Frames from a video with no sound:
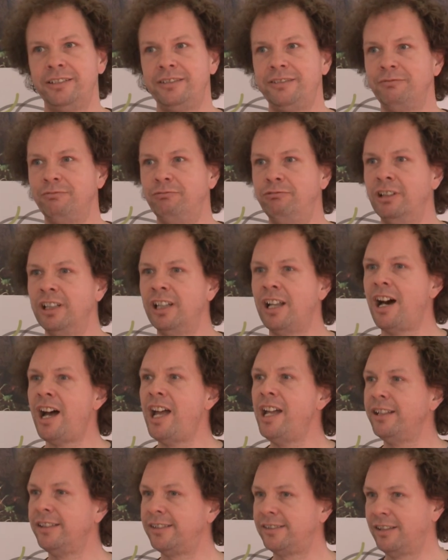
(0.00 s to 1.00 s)

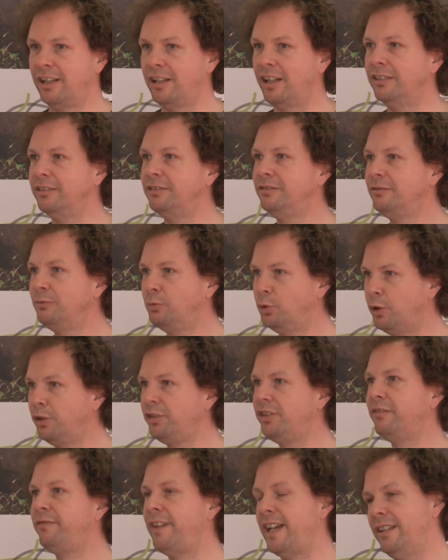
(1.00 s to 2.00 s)
reliance on
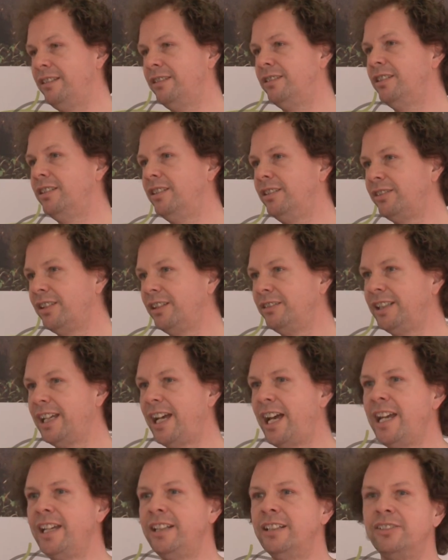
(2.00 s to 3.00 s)
water vendors,
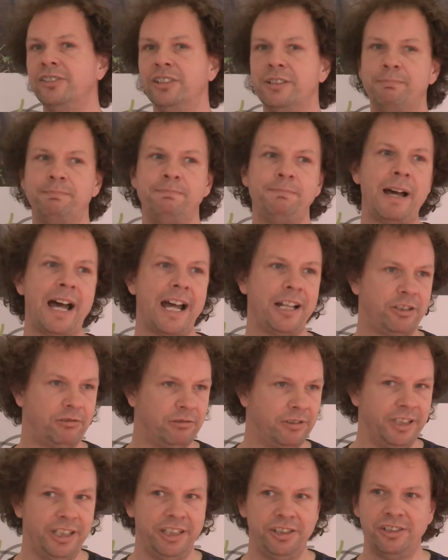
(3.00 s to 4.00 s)
okay, and the sort of
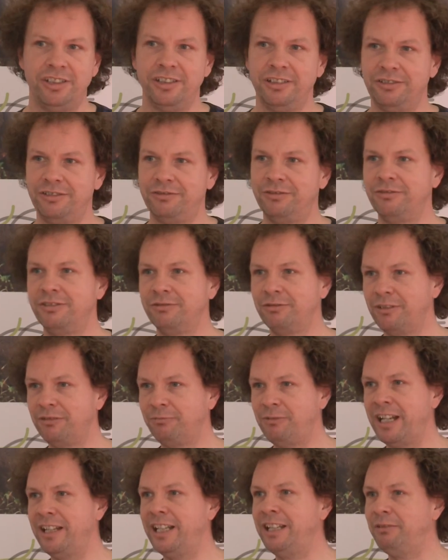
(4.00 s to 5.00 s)
patronage that
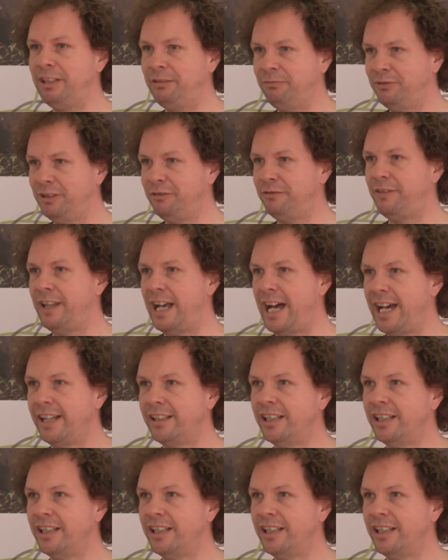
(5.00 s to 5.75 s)
went in with that.